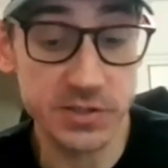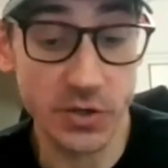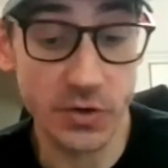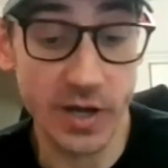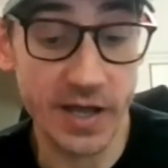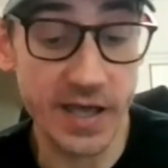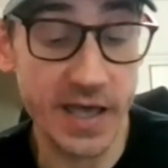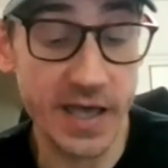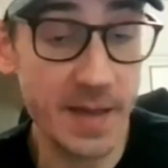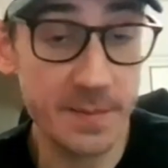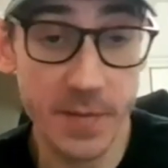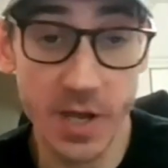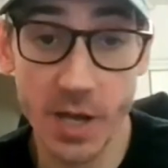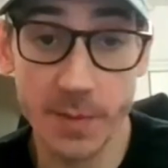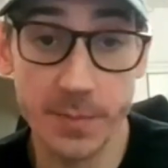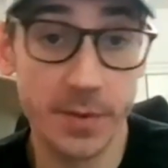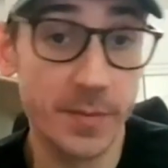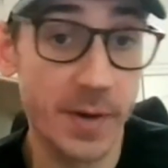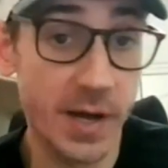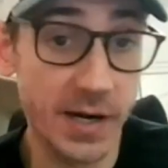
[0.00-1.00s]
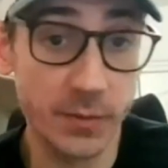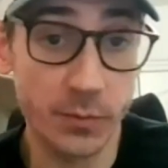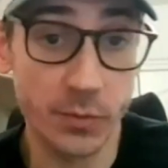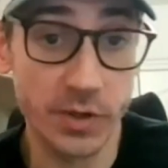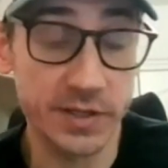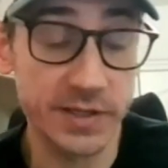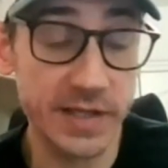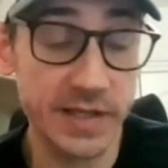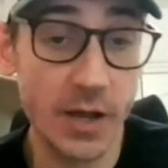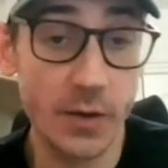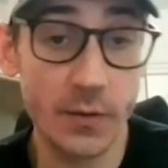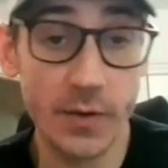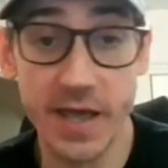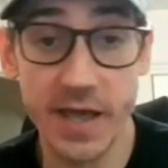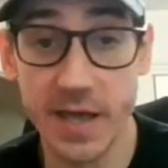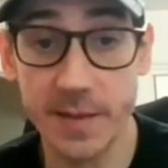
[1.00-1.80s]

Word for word: So I had my upper body worked out.